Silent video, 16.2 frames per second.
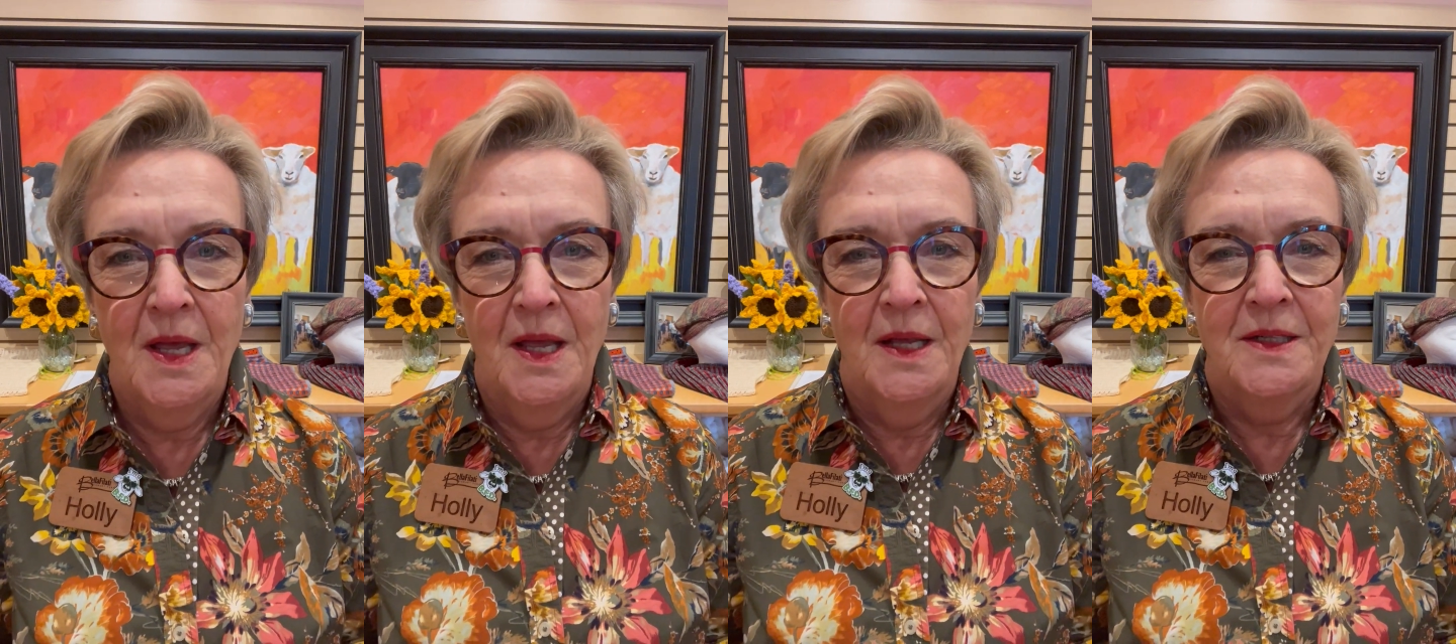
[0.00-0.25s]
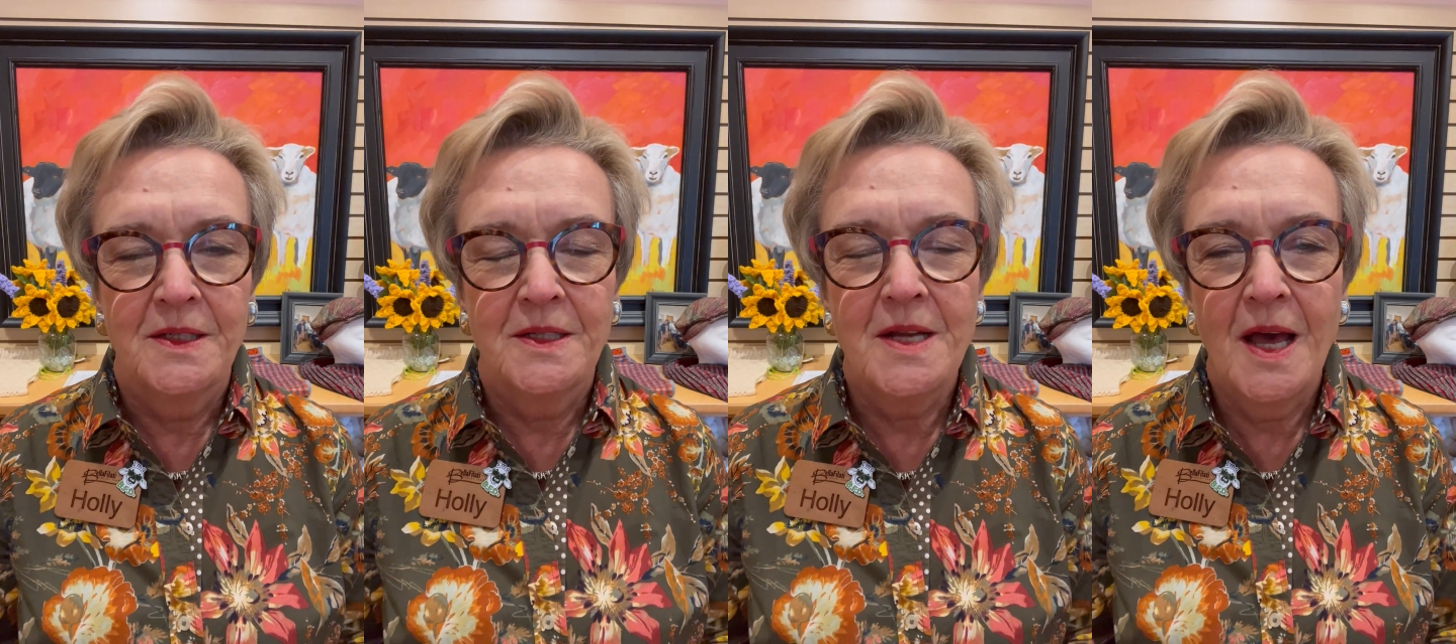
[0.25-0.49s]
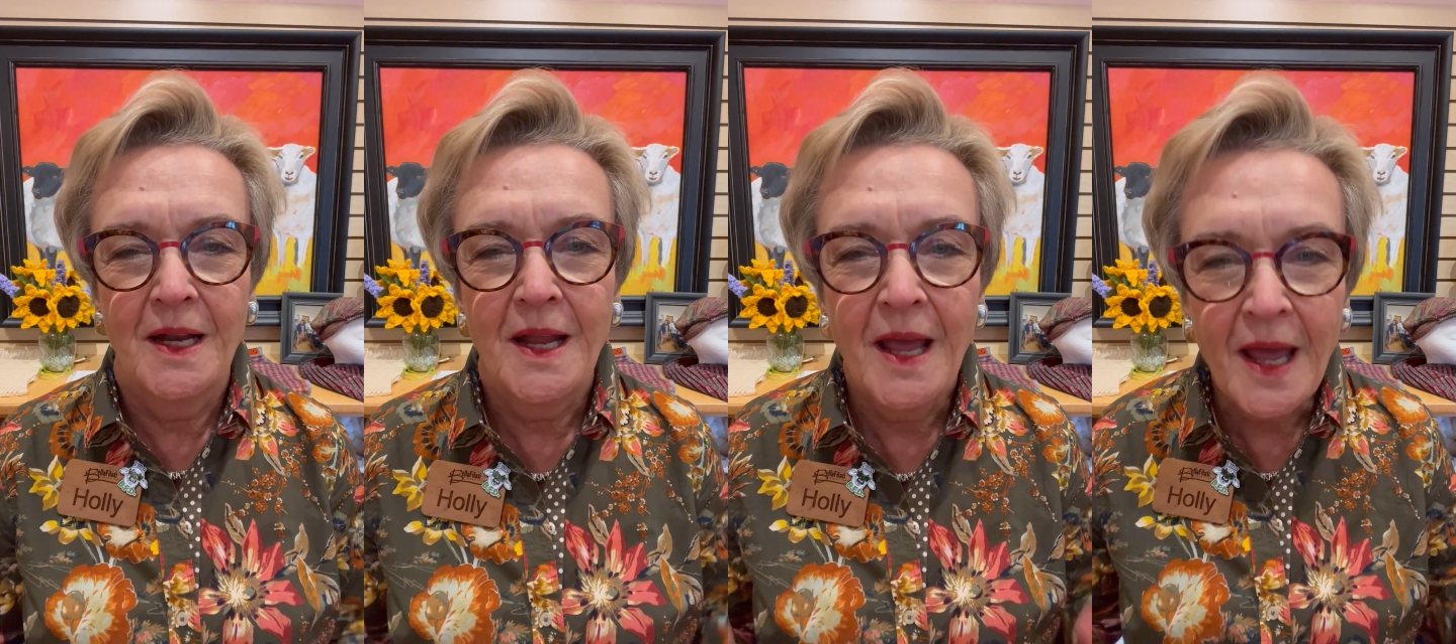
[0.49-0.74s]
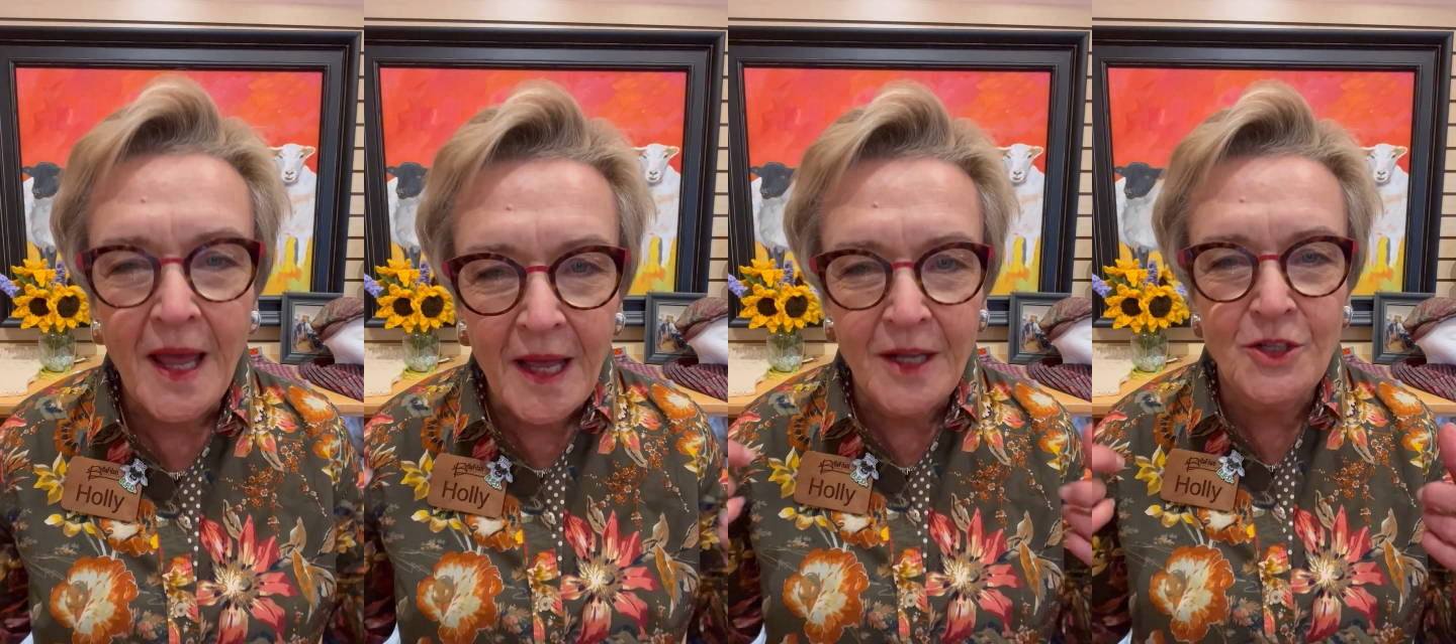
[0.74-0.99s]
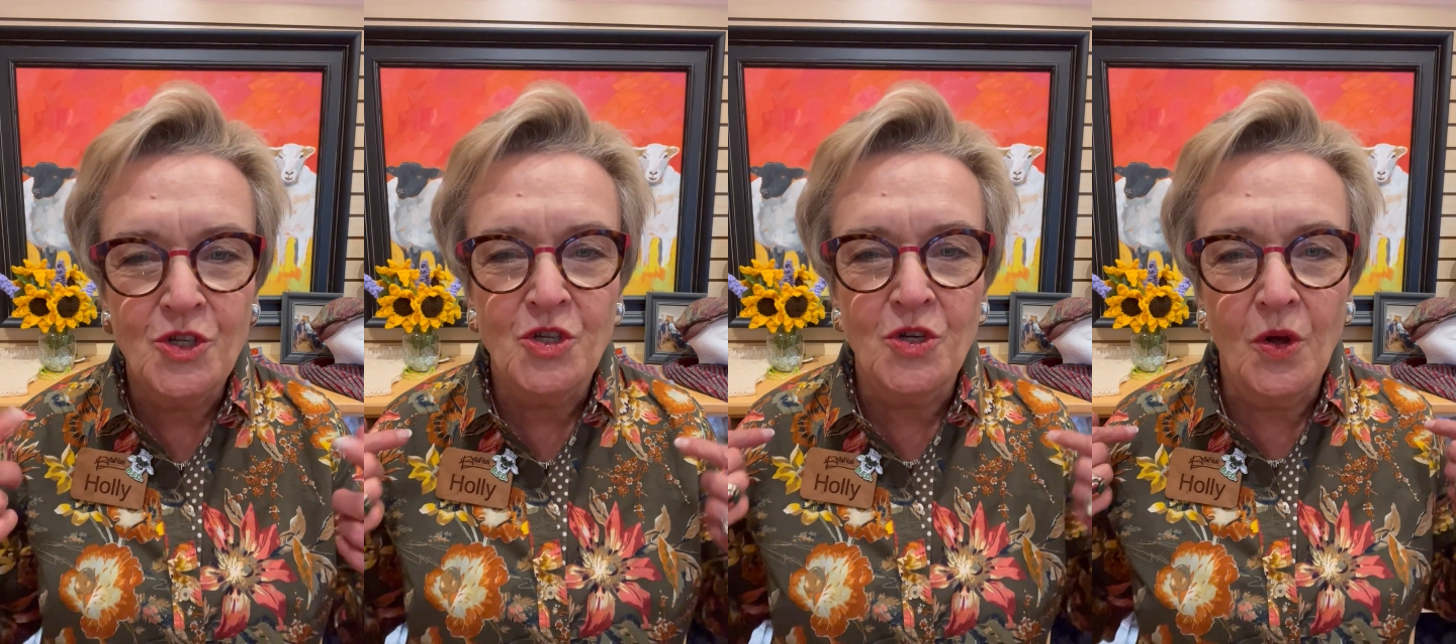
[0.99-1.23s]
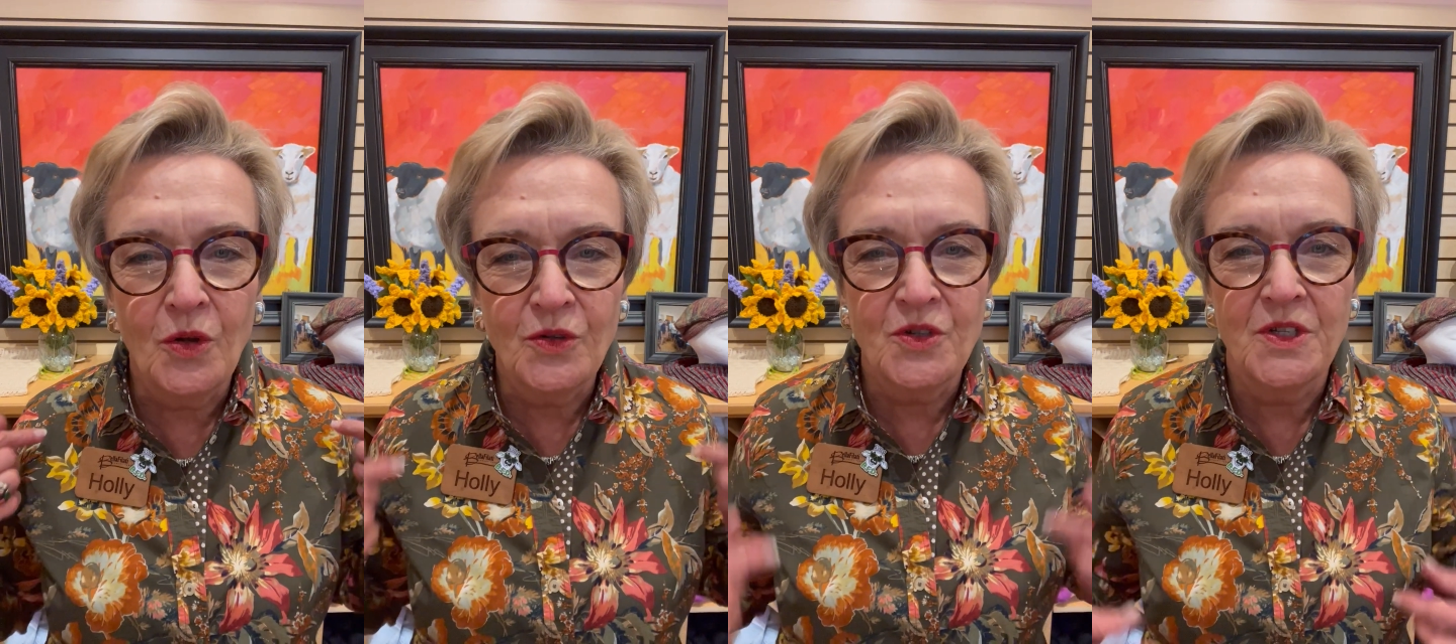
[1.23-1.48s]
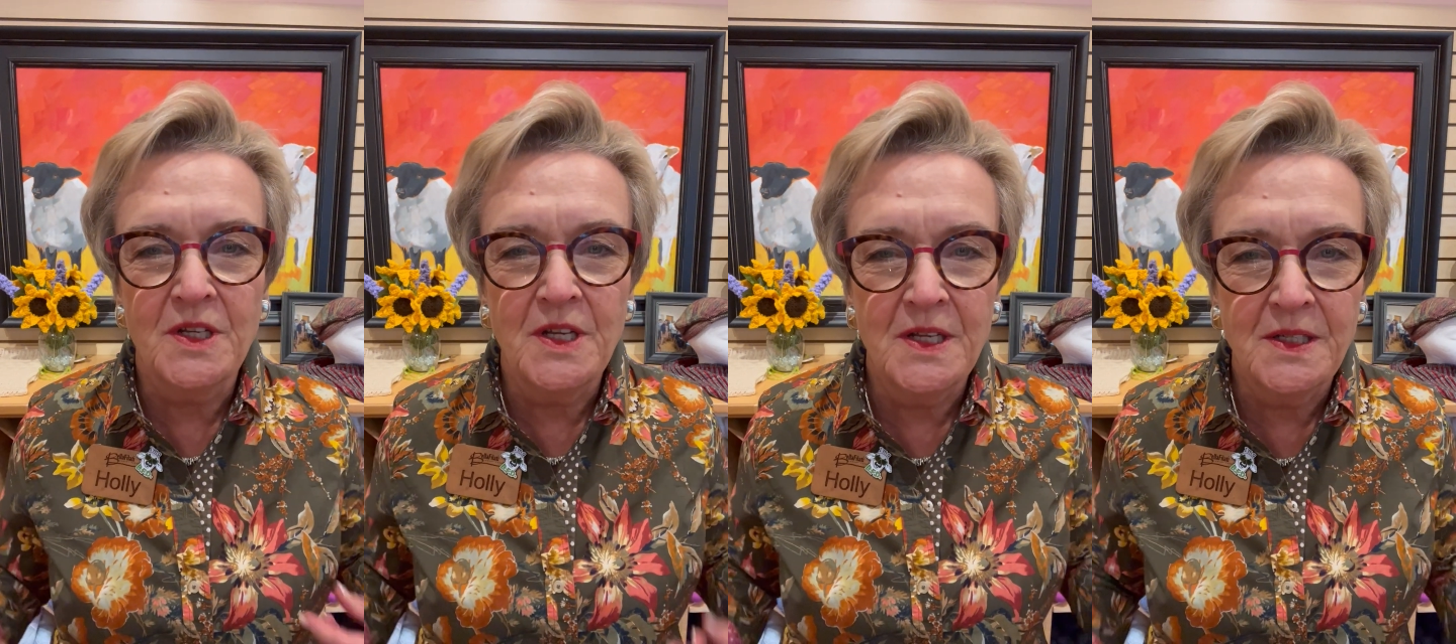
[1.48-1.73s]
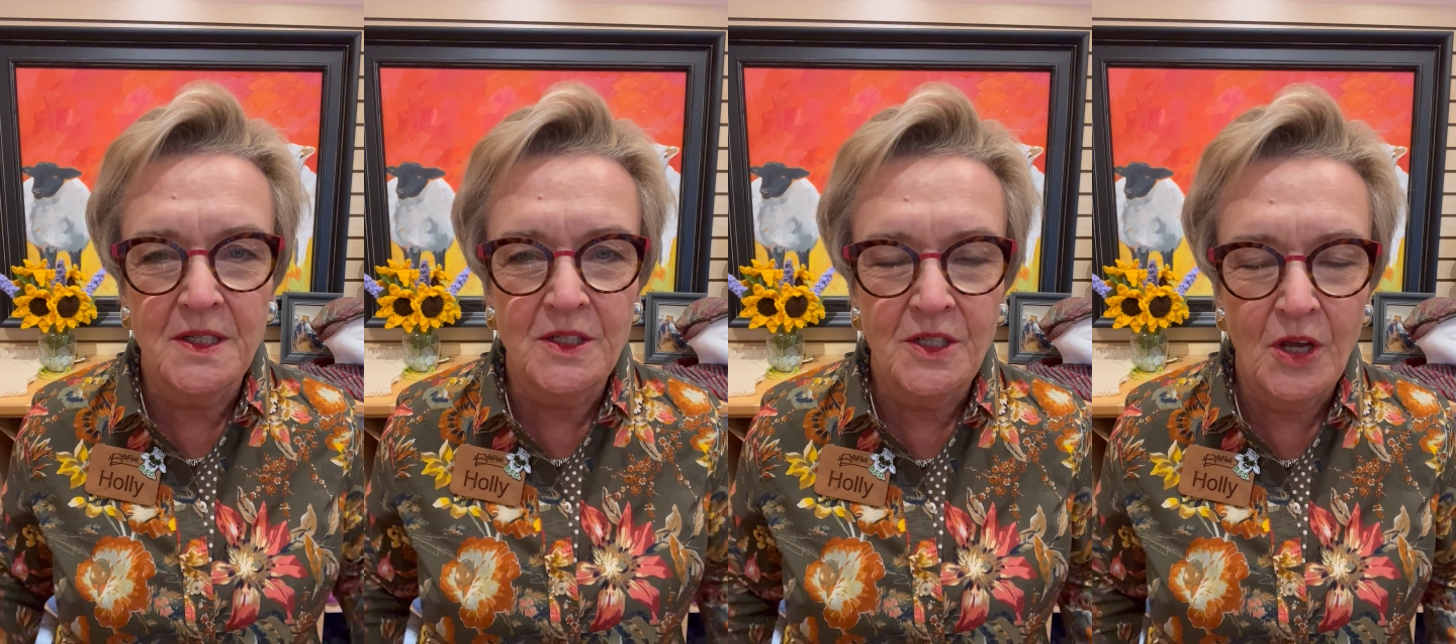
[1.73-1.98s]
it's not head, shoulders,
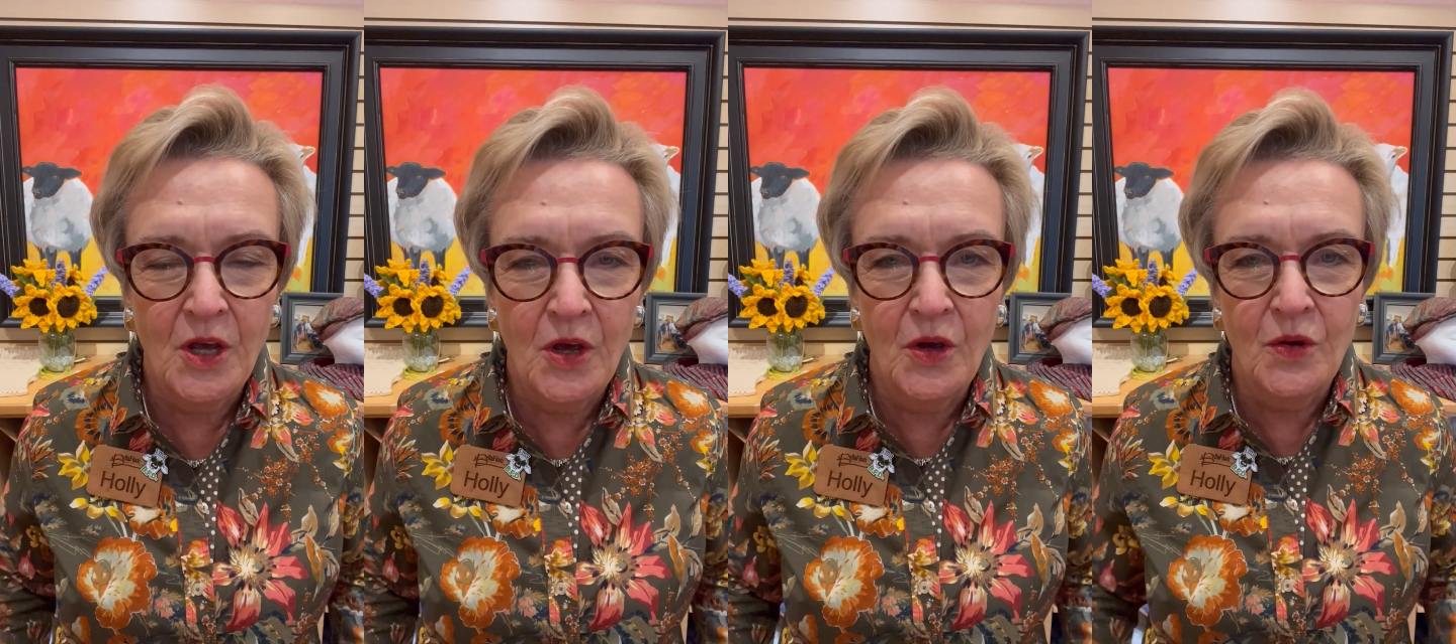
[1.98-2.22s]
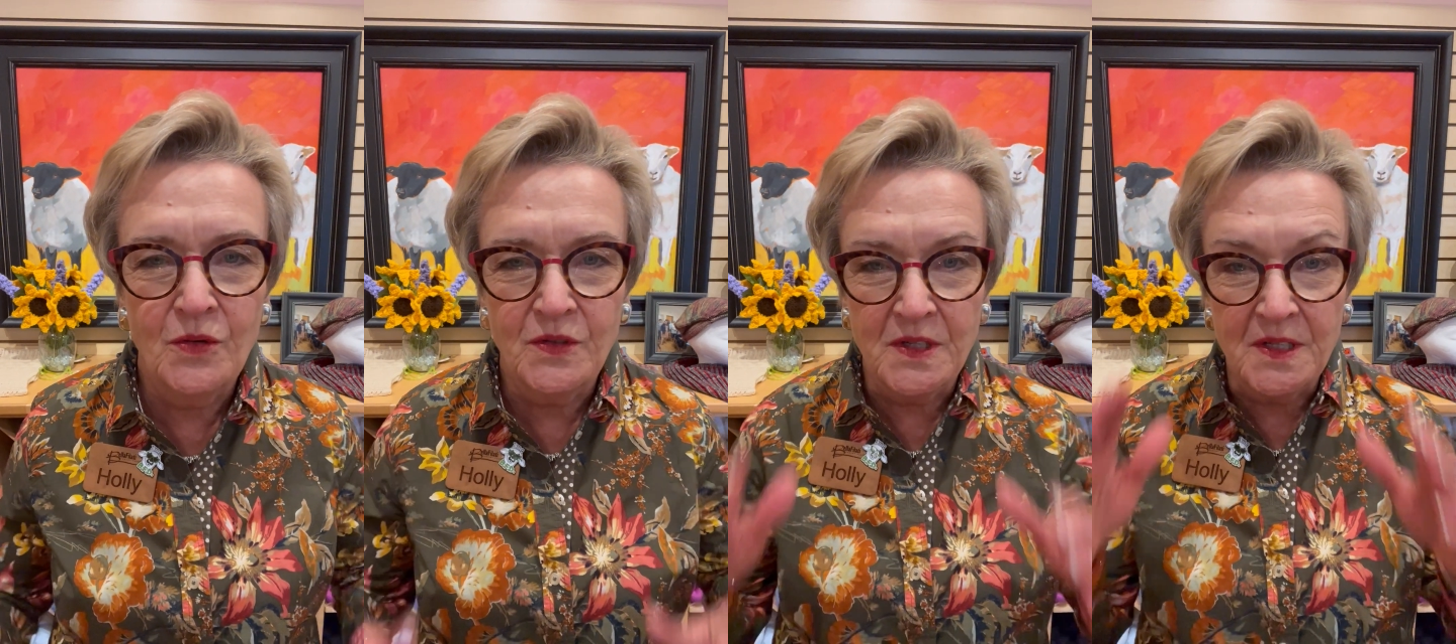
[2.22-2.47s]
knees, and toes.